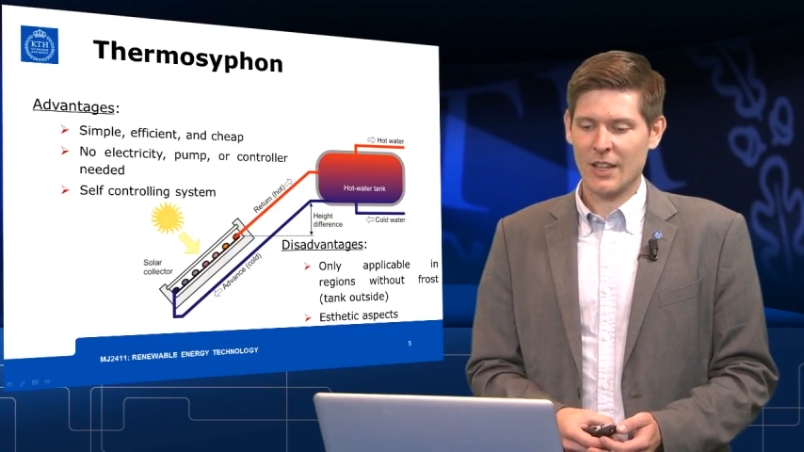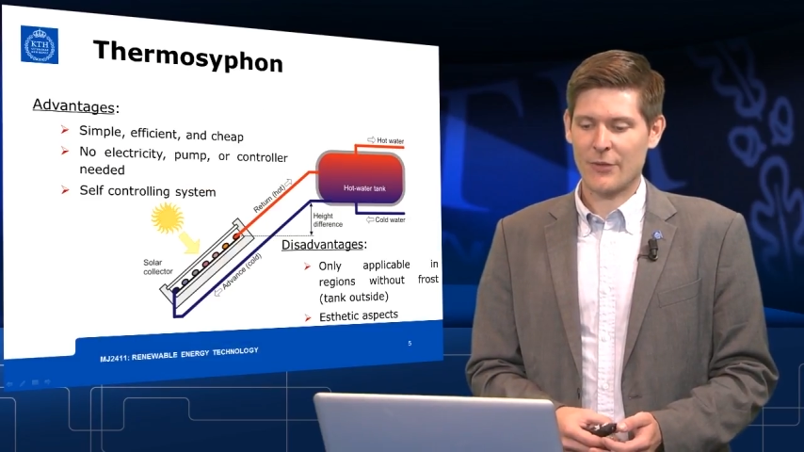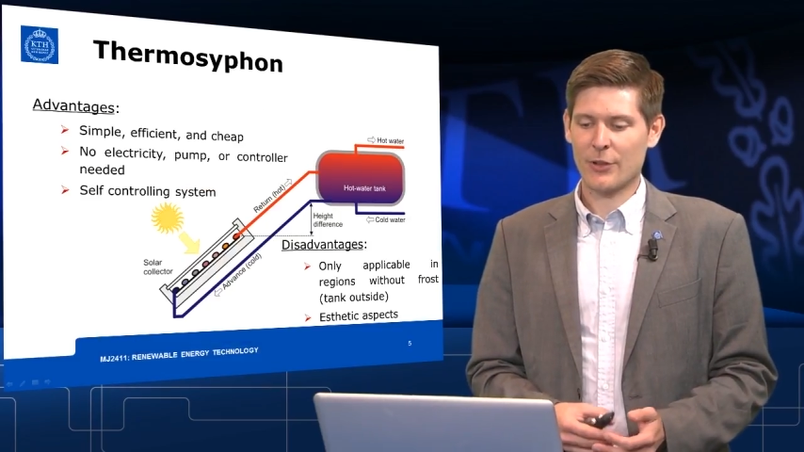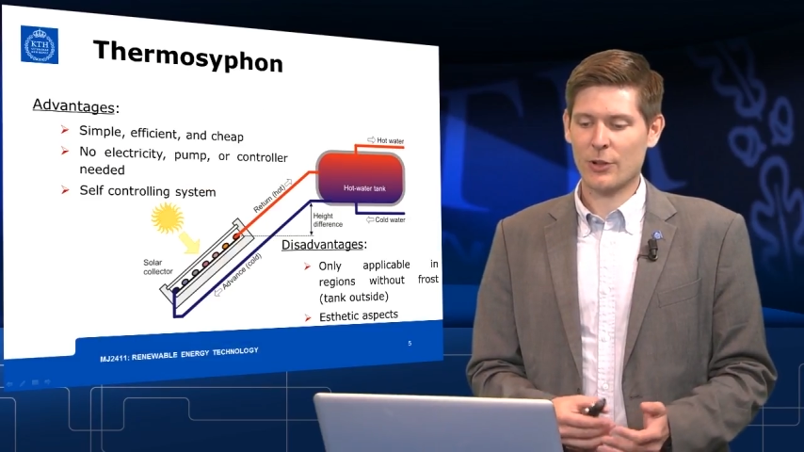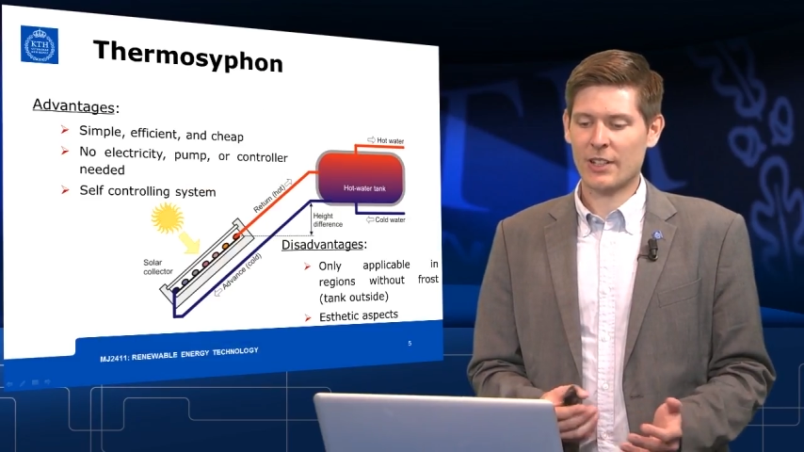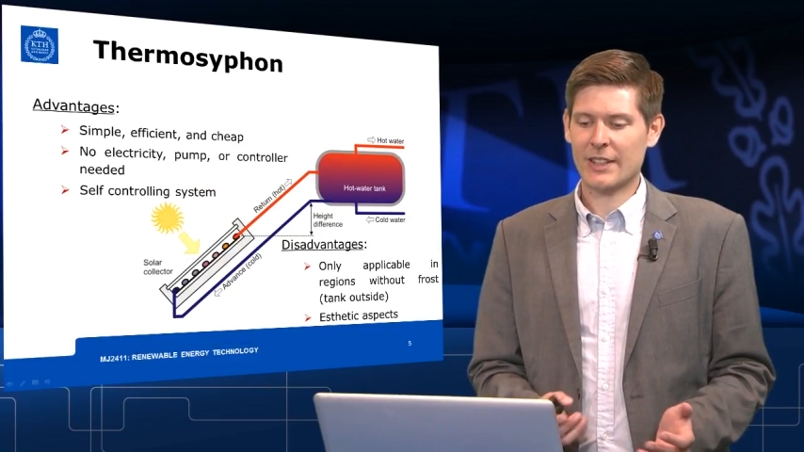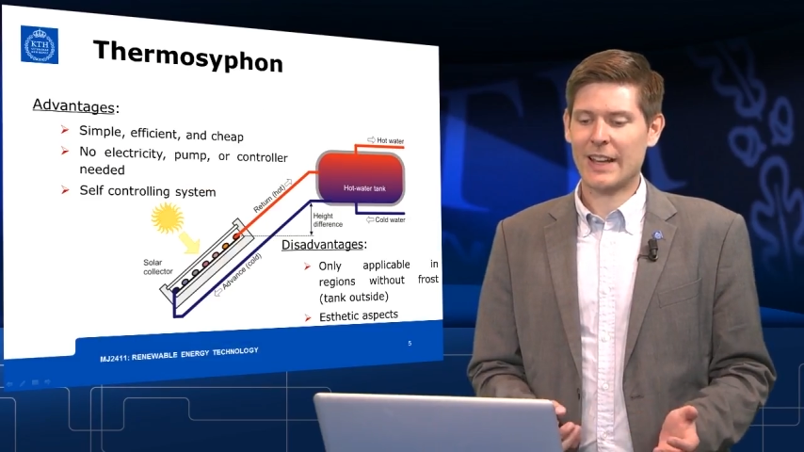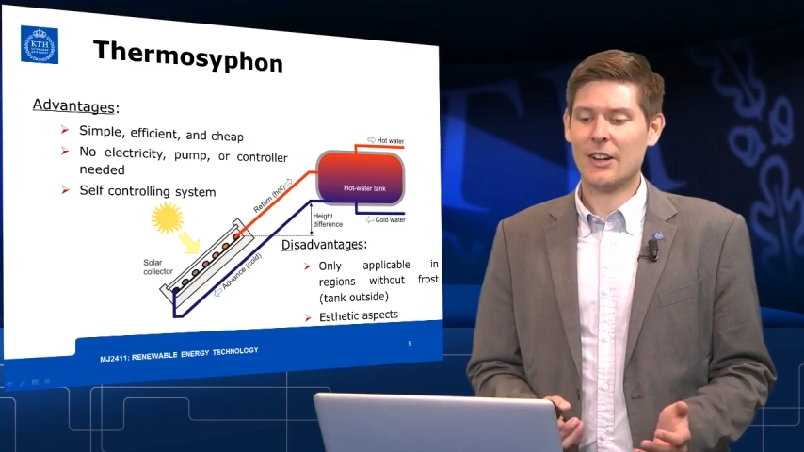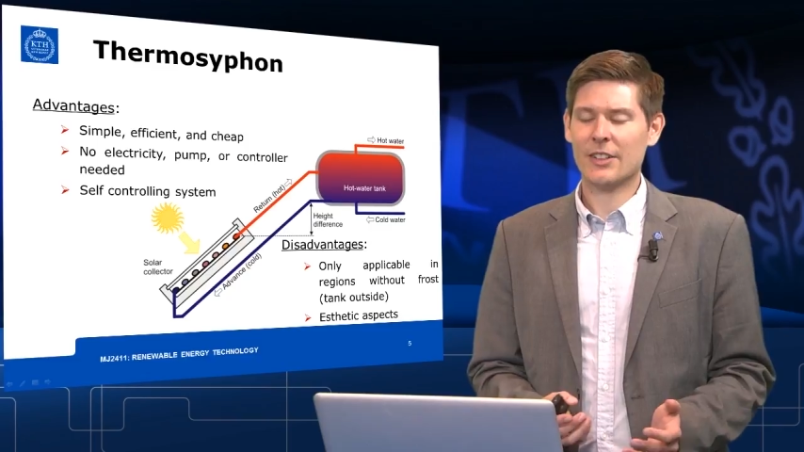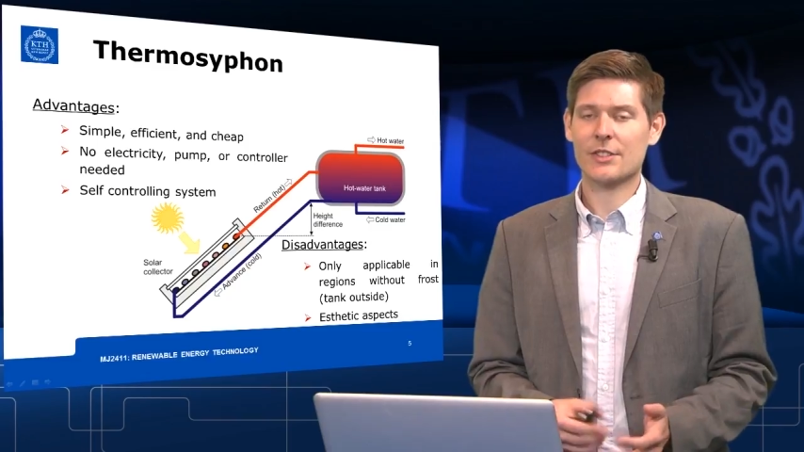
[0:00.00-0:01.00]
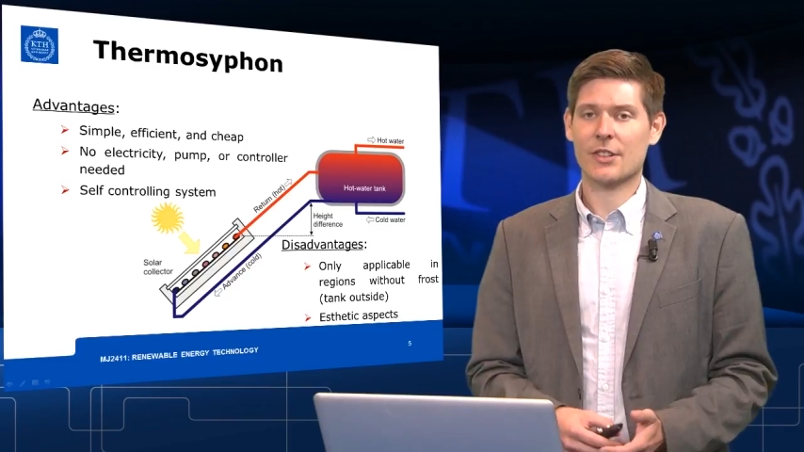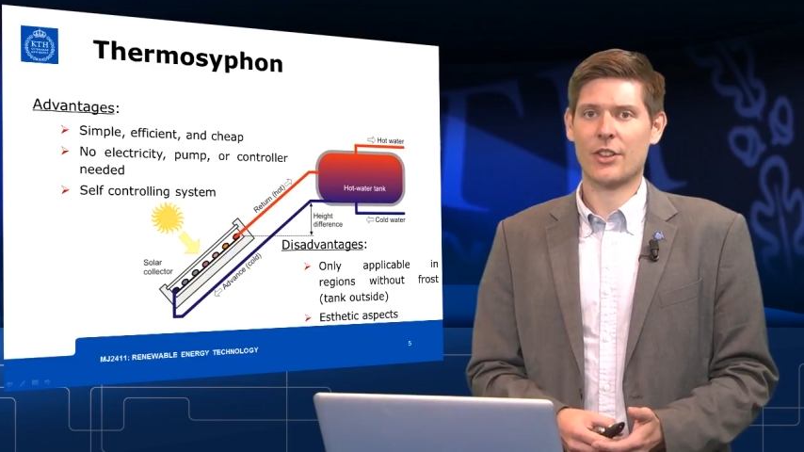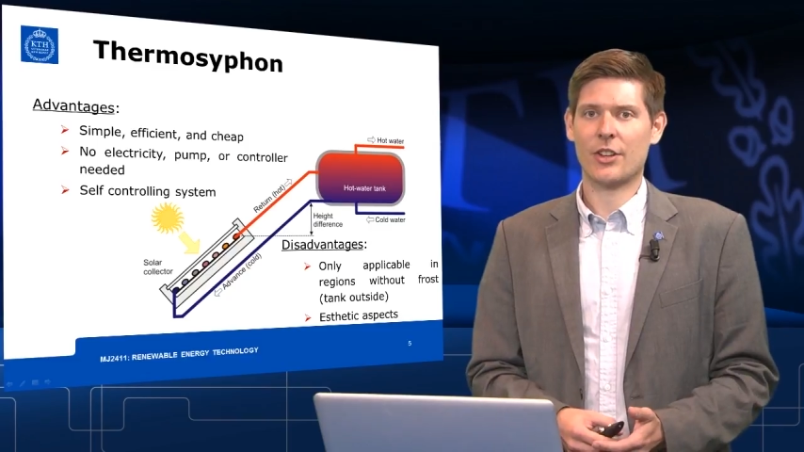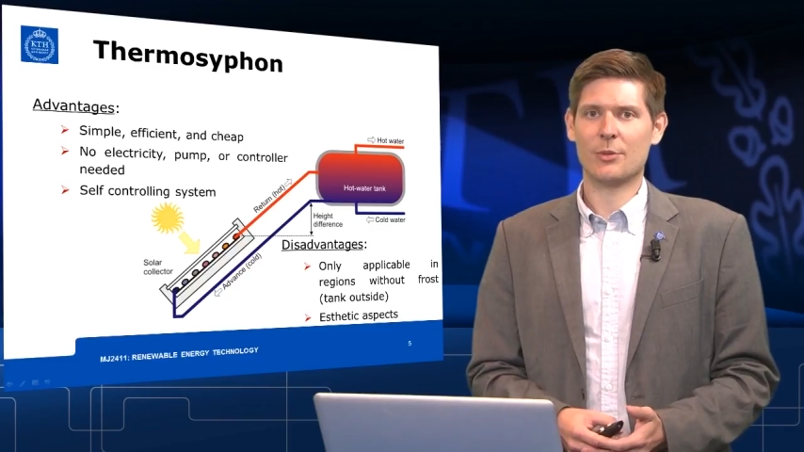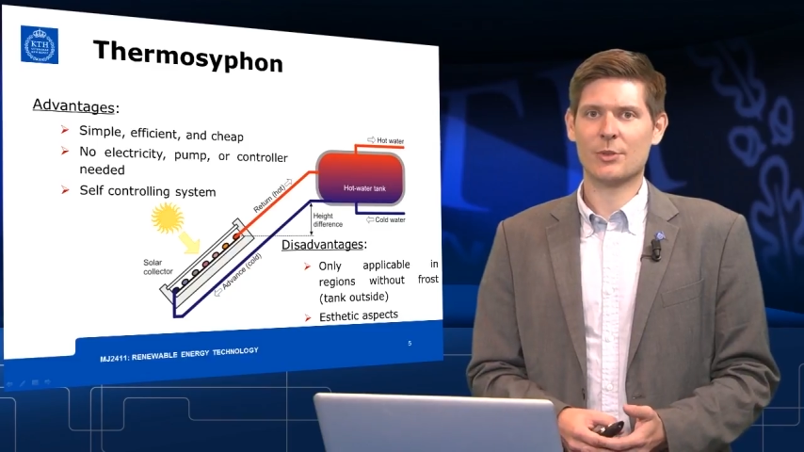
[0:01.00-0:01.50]
If you look at how a
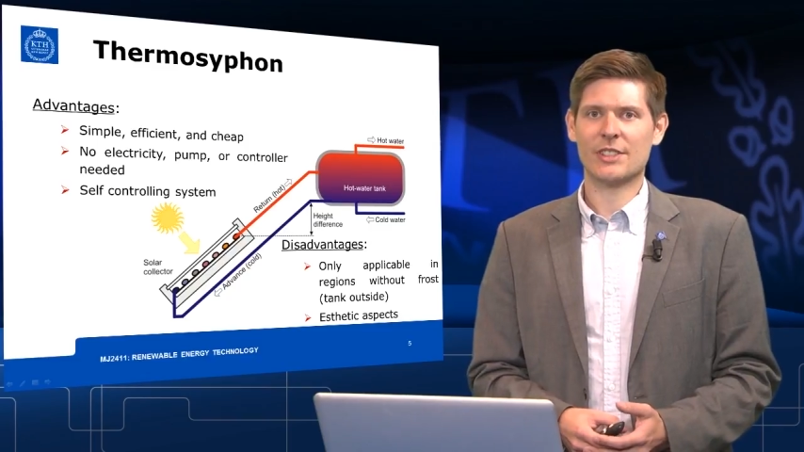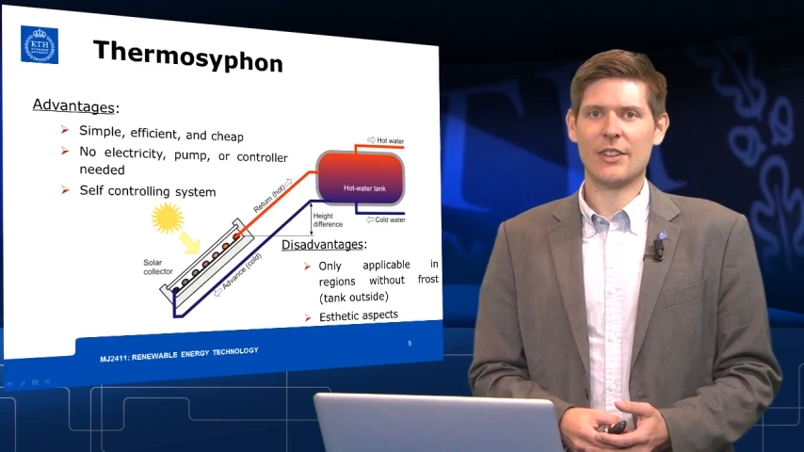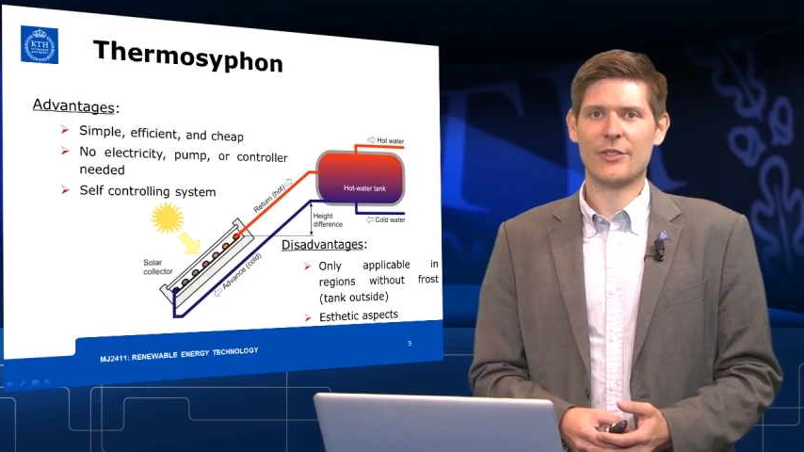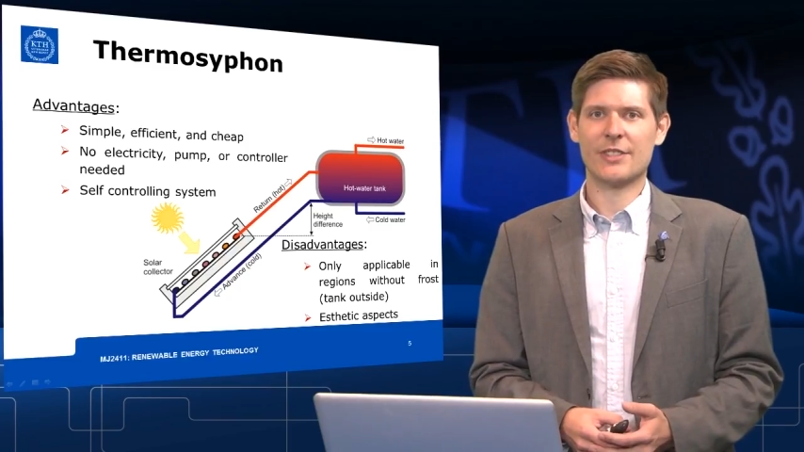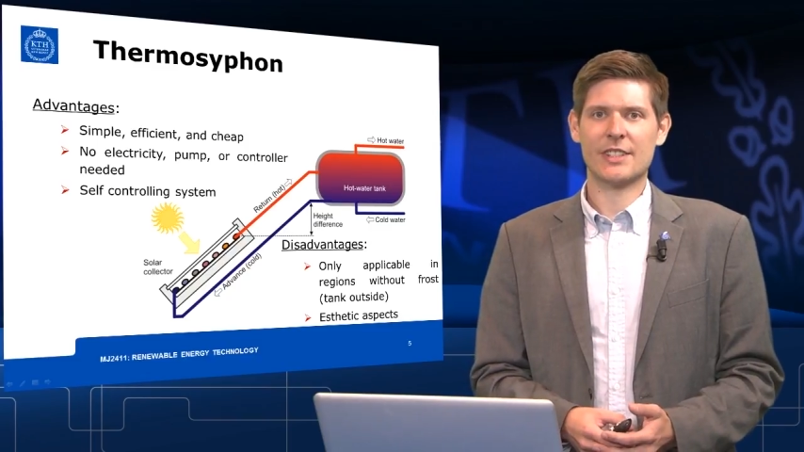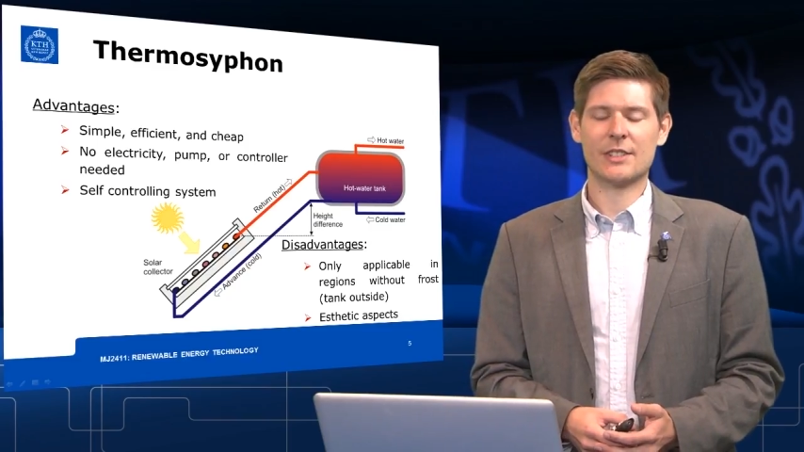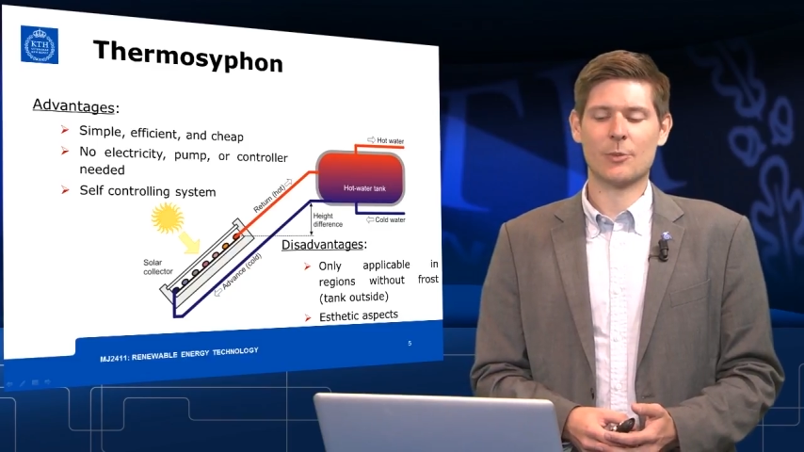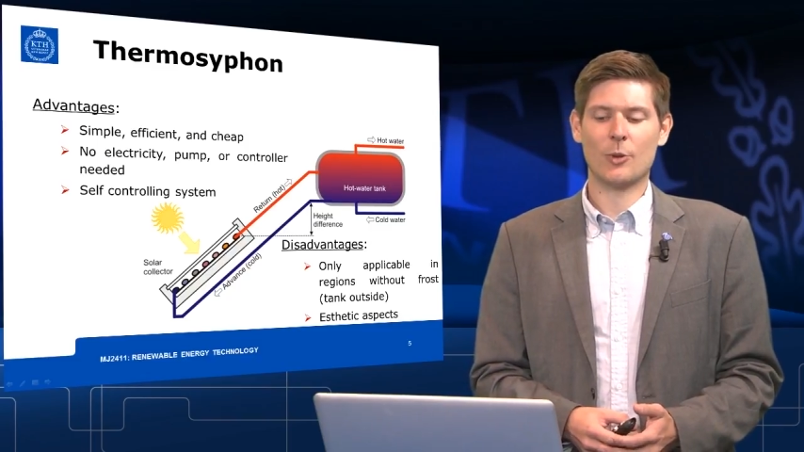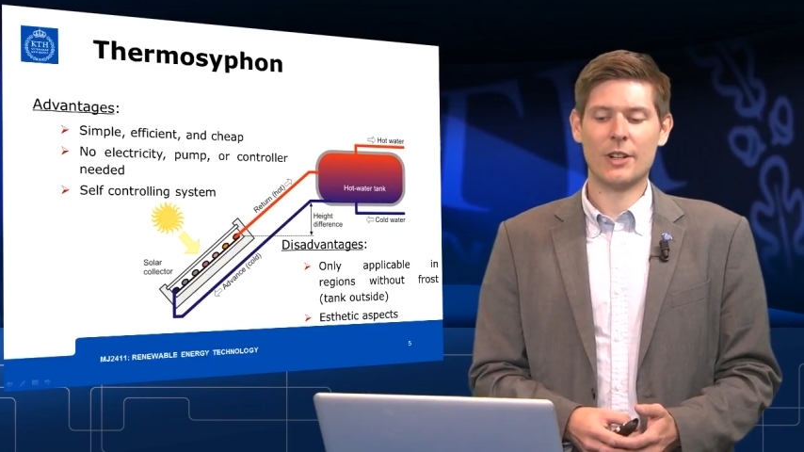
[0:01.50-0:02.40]
Thermosyphon system